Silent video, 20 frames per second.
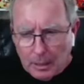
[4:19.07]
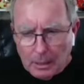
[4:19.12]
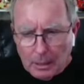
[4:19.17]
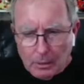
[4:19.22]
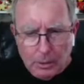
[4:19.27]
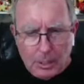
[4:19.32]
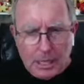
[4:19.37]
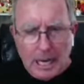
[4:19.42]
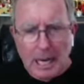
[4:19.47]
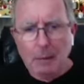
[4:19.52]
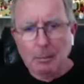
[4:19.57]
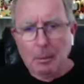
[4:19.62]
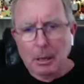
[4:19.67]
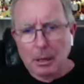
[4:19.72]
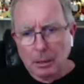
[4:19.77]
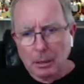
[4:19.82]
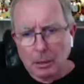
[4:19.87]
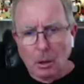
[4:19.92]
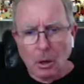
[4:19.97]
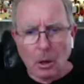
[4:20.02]

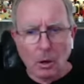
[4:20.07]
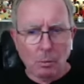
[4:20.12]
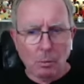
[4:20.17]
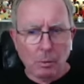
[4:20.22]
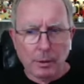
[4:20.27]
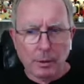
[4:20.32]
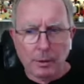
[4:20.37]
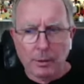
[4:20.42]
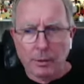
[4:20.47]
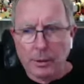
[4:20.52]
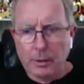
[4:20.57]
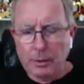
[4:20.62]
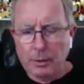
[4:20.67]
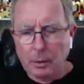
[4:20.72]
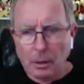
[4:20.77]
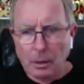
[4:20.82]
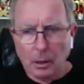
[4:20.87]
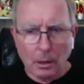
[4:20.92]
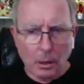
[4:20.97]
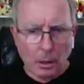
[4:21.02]
entertainment along with
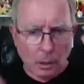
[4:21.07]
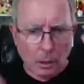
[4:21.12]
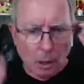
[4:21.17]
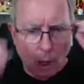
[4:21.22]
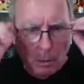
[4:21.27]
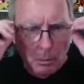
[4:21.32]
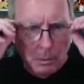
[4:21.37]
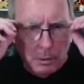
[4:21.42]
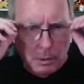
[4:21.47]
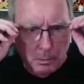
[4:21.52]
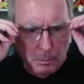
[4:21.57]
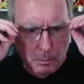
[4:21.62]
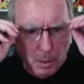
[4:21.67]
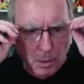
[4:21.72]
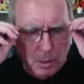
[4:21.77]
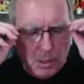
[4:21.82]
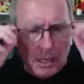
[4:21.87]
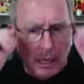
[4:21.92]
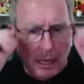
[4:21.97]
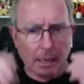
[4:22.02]
along with the
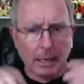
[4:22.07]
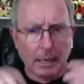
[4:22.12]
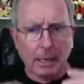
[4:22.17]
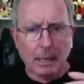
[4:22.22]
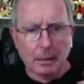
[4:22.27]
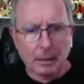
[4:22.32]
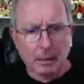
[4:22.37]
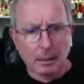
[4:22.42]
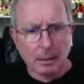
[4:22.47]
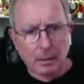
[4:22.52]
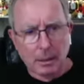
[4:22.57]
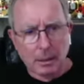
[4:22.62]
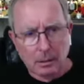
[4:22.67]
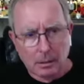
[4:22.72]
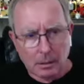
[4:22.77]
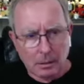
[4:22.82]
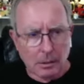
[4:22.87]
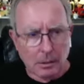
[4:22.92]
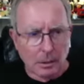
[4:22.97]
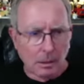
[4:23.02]
music and the
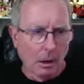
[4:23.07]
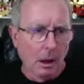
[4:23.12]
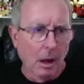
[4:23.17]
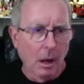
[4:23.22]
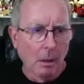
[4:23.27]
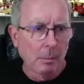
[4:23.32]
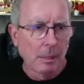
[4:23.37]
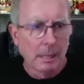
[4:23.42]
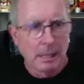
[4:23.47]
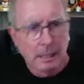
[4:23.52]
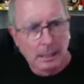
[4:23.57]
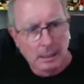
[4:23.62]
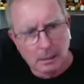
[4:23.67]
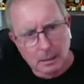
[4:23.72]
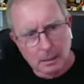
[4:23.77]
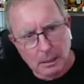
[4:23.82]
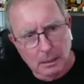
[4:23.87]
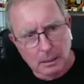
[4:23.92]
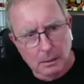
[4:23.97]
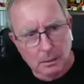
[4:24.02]
the comedy
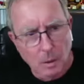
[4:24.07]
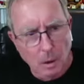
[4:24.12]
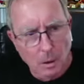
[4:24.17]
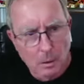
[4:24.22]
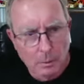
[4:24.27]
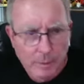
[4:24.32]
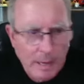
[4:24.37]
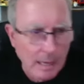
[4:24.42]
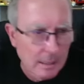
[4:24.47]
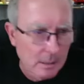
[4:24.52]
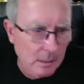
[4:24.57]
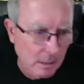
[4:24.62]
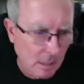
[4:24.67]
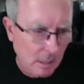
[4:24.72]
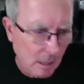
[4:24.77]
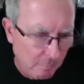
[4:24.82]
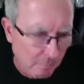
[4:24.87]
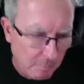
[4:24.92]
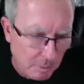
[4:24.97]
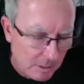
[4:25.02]
and and all of that
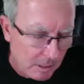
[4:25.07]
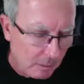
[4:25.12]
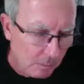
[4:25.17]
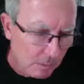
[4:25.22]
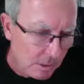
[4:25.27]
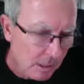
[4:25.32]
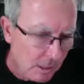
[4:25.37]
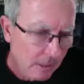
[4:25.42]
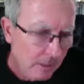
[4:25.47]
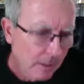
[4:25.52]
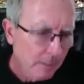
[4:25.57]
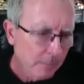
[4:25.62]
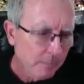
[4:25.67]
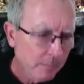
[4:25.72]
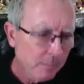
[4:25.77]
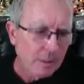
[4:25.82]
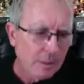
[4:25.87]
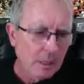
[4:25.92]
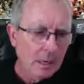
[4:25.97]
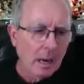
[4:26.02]
stuff. But there was,
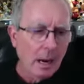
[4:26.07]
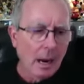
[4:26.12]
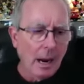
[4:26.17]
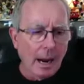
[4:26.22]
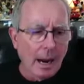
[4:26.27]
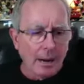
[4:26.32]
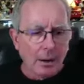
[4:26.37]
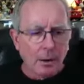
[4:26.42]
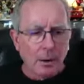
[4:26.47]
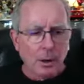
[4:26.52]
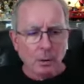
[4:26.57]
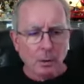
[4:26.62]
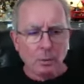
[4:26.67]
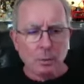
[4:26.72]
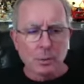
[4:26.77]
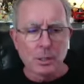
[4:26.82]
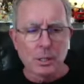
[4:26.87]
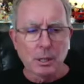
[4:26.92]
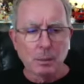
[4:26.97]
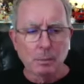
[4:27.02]
I don't know, it
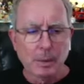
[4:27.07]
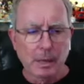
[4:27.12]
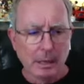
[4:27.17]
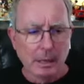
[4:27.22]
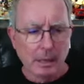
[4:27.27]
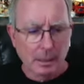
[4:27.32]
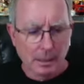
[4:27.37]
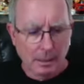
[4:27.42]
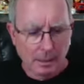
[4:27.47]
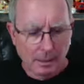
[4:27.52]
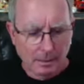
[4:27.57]
was something.